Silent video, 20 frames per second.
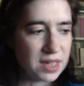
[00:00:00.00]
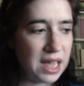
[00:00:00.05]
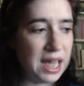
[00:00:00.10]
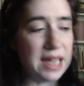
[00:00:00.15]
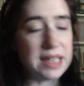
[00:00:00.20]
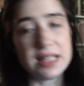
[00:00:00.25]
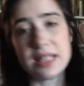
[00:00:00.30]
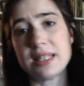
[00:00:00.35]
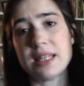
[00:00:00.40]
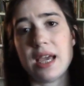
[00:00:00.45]

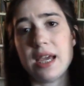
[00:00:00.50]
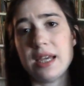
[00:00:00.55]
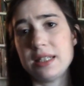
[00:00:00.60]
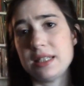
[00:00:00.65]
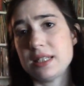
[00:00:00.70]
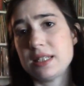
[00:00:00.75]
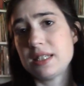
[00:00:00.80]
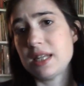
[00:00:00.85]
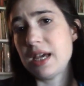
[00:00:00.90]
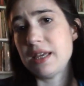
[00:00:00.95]
as a
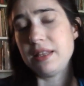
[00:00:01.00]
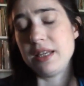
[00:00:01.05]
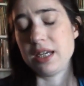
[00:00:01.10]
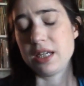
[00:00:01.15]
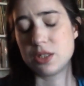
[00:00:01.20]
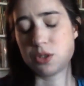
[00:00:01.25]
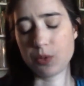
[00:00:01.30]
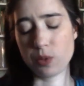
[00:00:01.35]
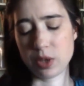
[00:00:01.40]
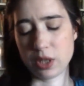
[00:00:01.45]
scientist. I think
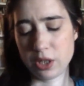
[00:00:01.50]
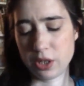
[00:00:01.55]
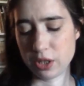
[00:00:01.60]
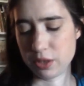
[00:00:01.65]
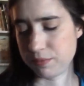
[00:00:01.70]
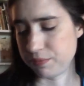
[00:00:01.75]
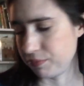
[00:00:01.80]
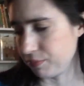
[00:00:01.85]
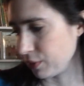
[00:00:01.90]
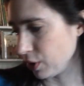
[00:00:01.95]
it's a really
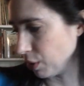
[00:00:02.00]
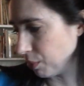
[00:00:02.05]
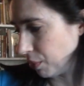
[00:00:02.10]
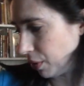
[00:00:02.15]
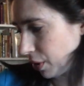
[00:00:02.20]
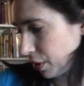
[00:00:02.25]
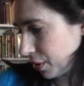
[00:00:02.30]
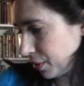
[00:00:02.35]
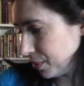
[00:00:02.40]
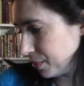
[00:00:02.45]
good, good
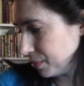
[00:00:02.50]
book.